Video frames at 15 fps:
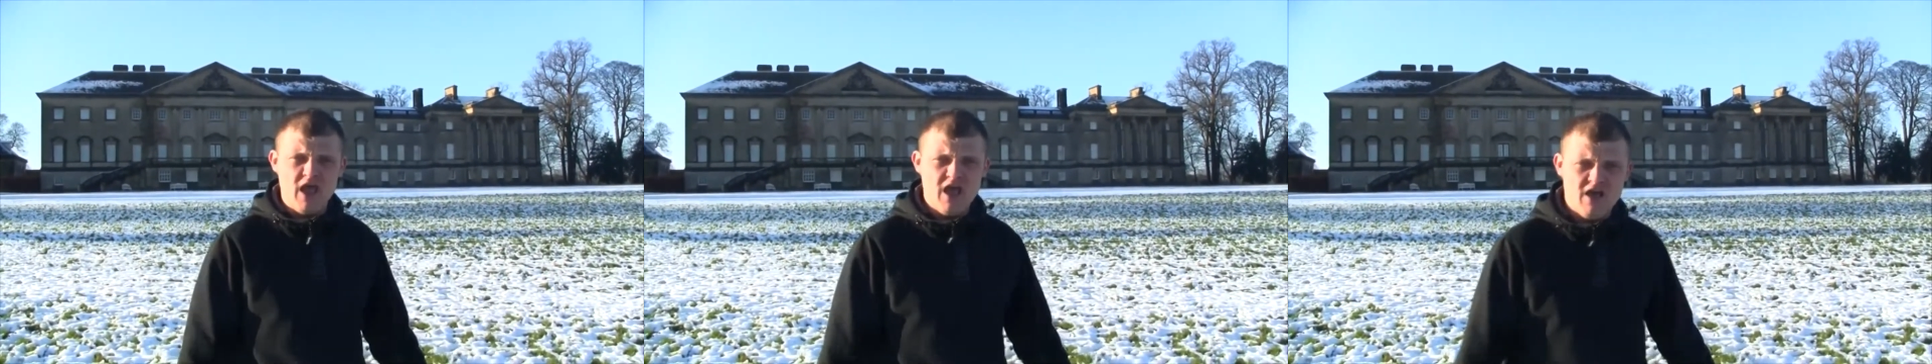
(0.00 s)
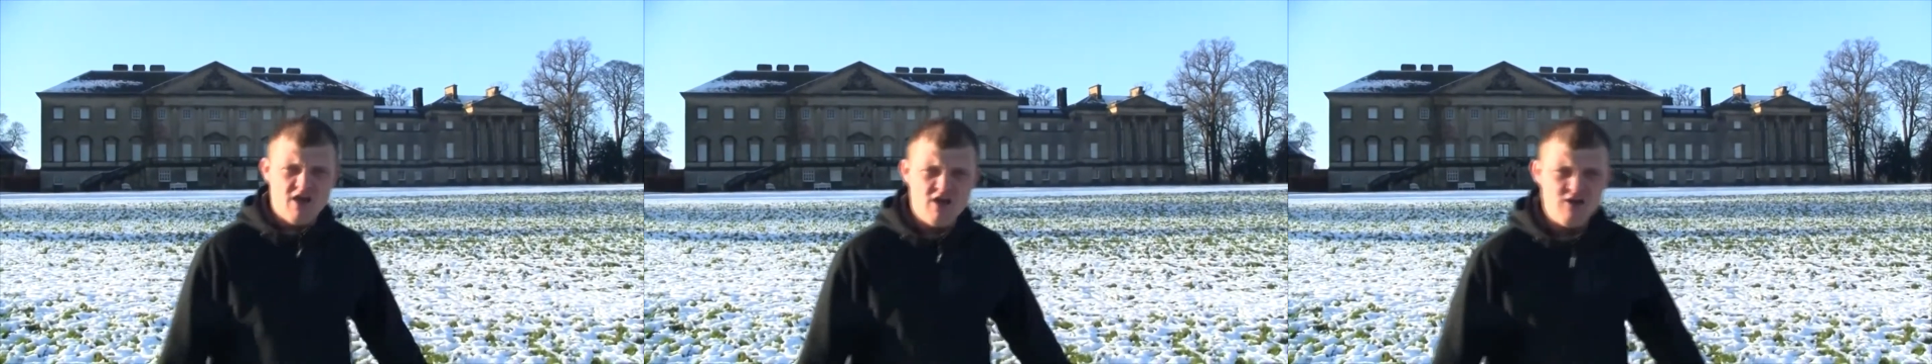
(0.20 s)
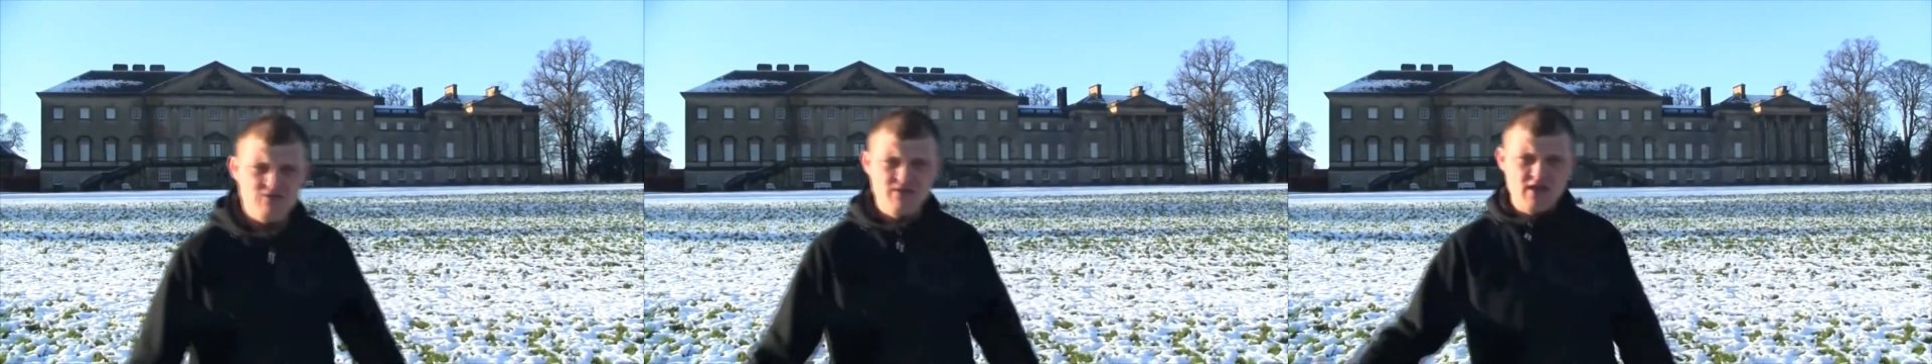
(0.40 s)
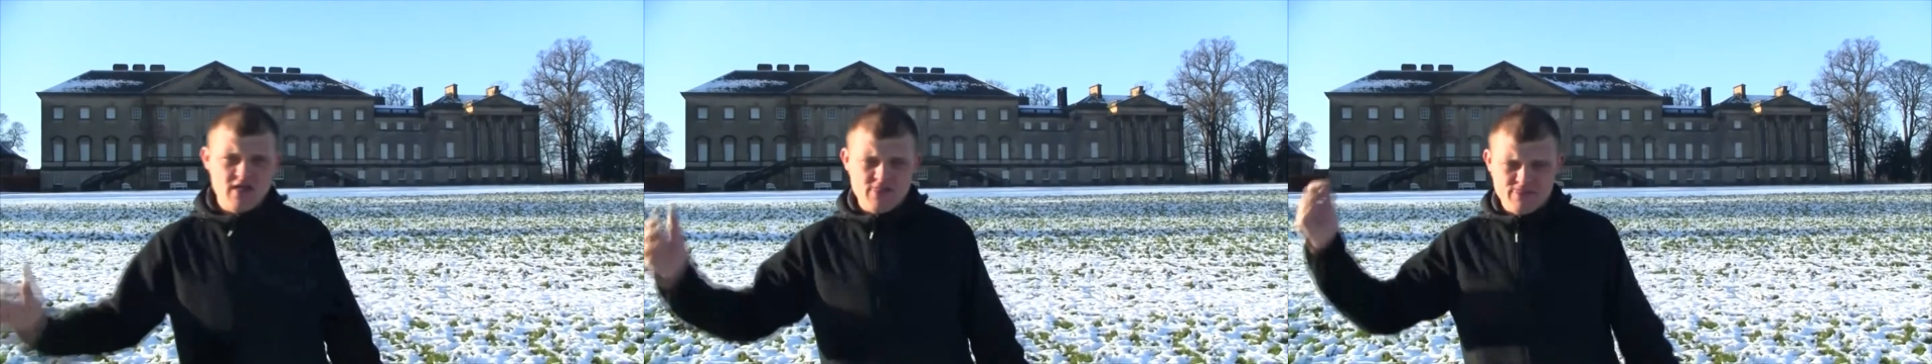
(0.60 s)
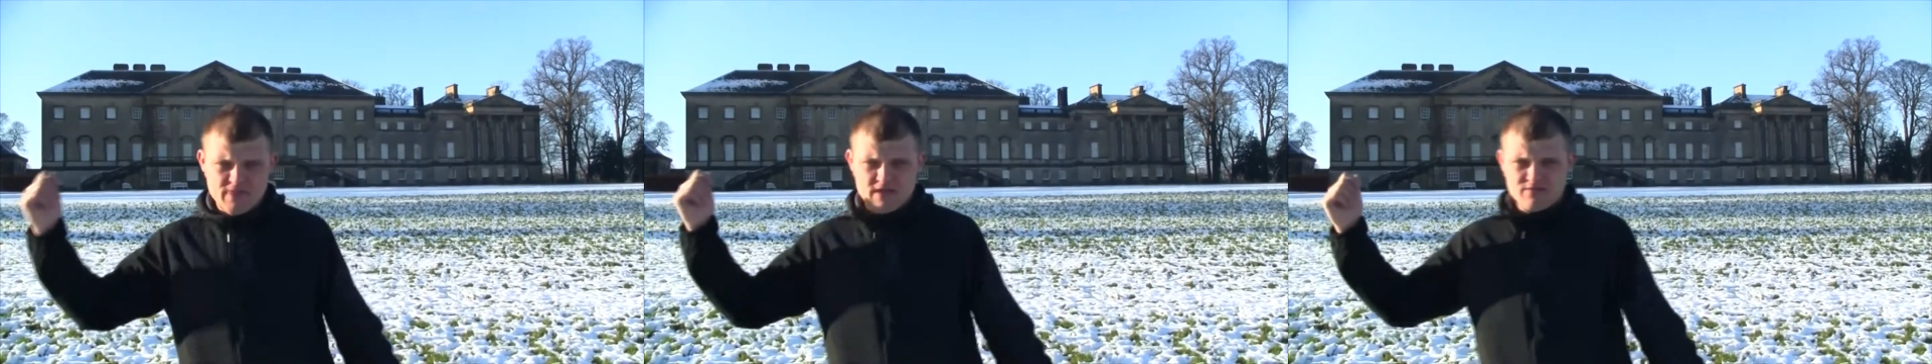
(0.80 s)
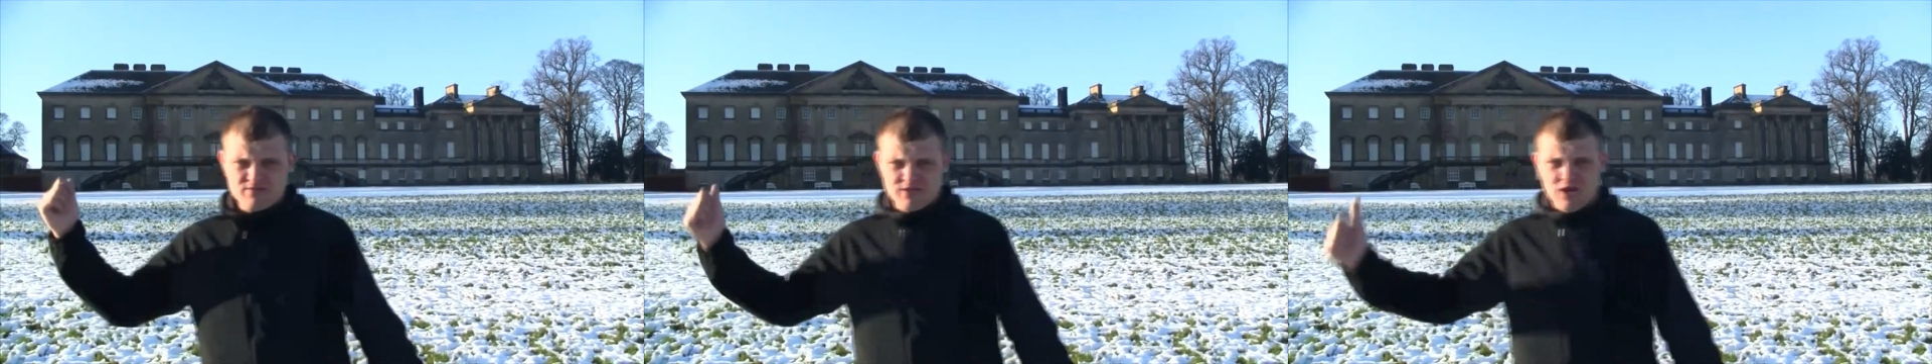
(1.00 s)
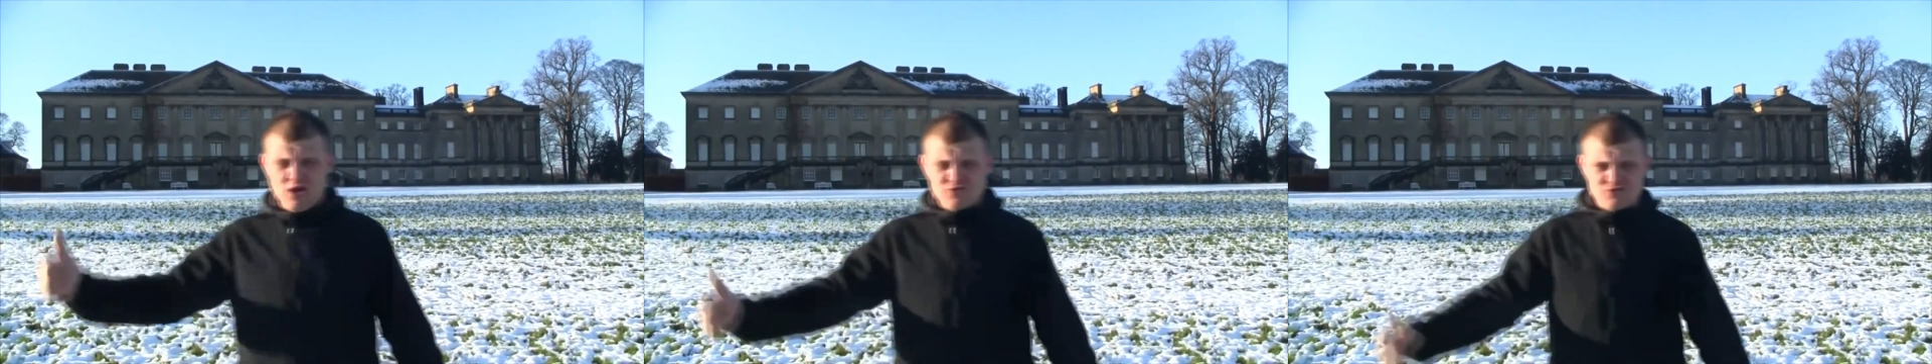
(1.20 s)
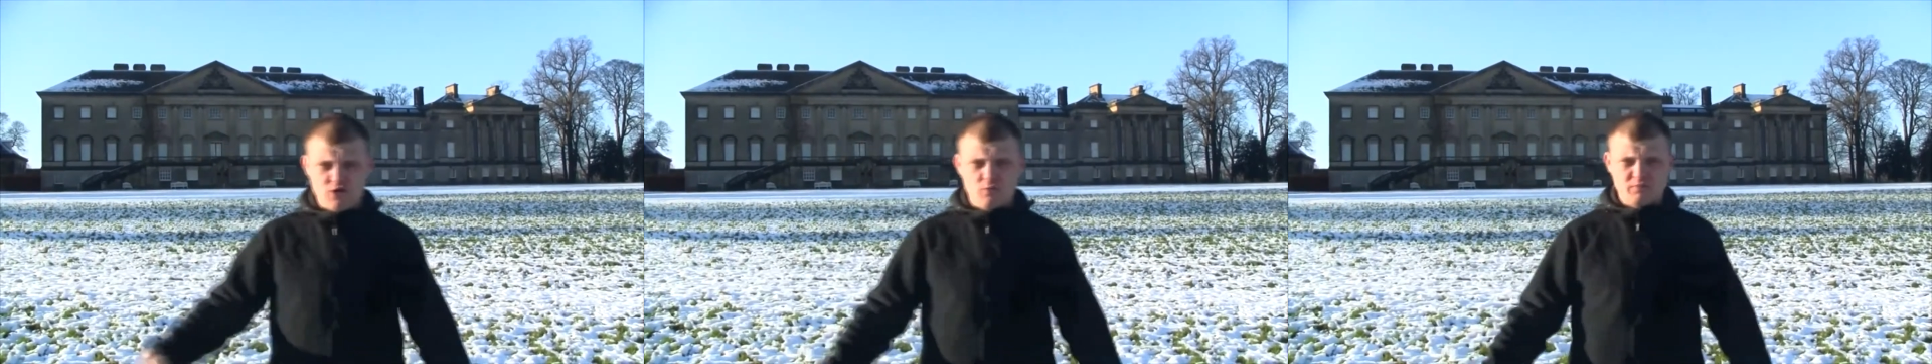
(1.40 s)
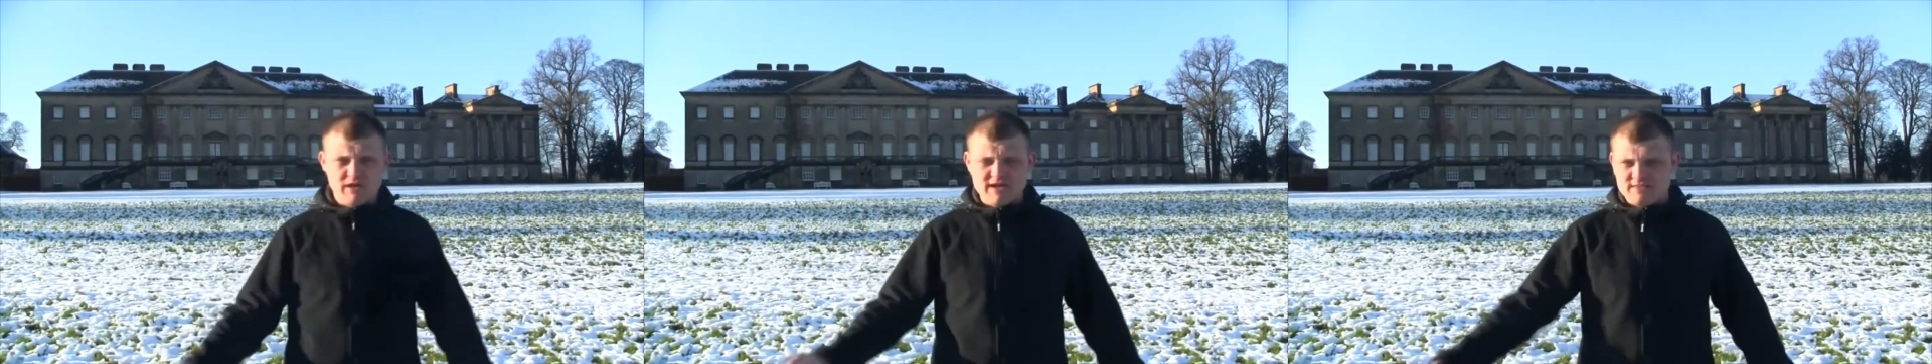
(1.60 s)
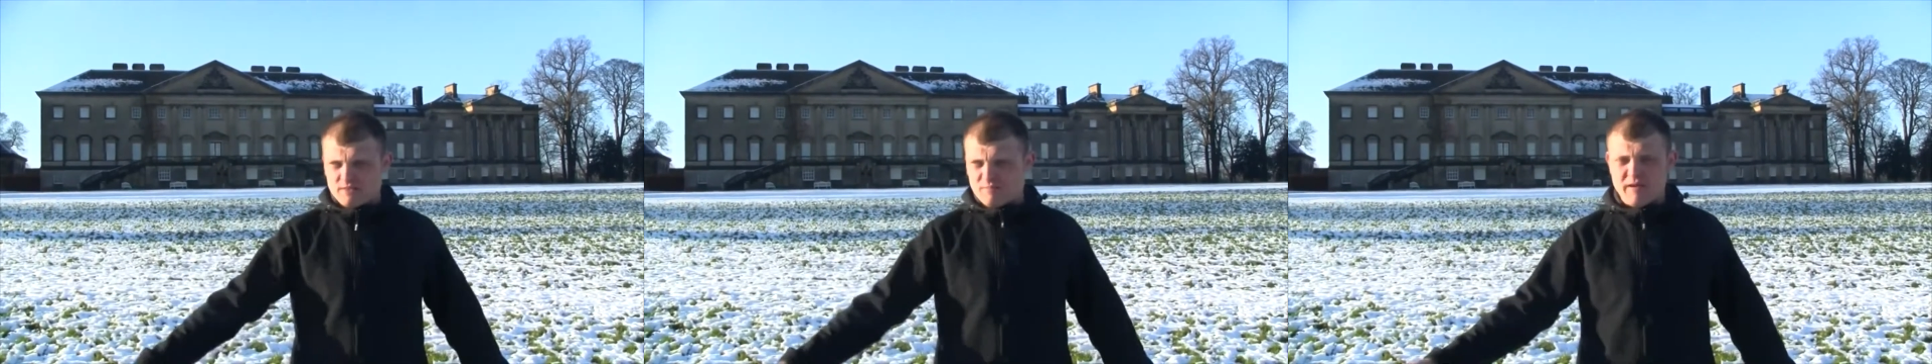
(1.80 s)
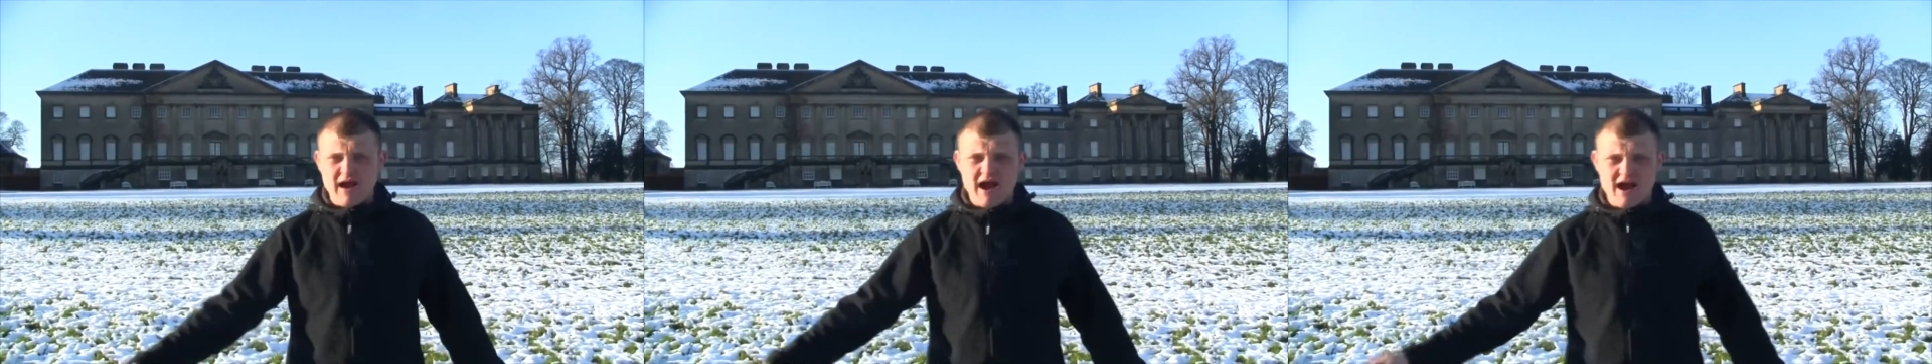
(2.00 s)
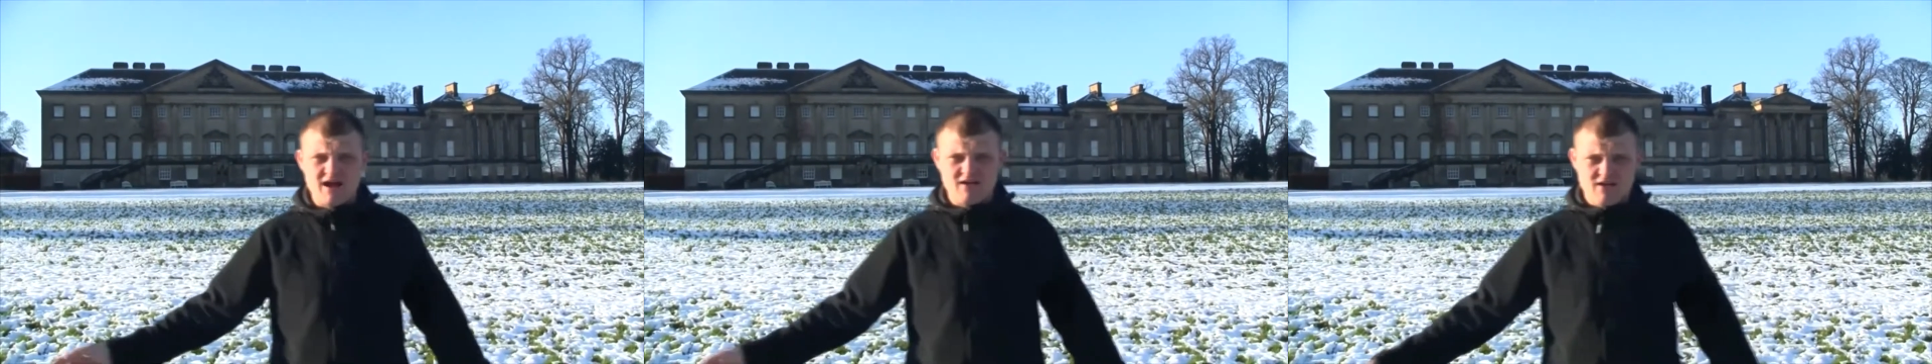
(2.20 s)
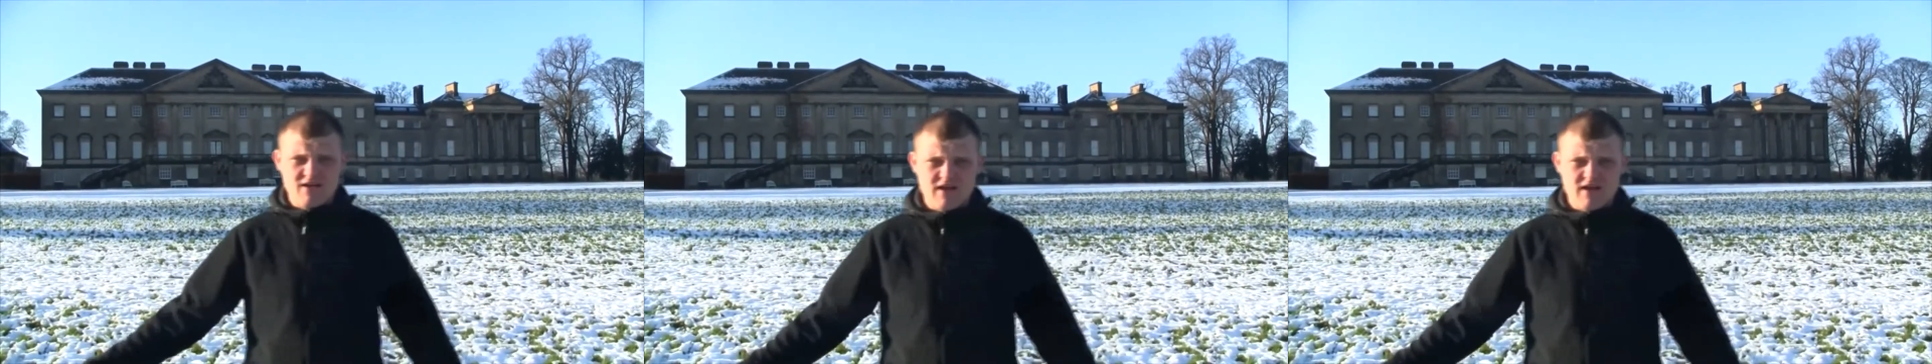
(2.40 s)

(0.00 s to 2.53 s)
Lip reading: and they also played the part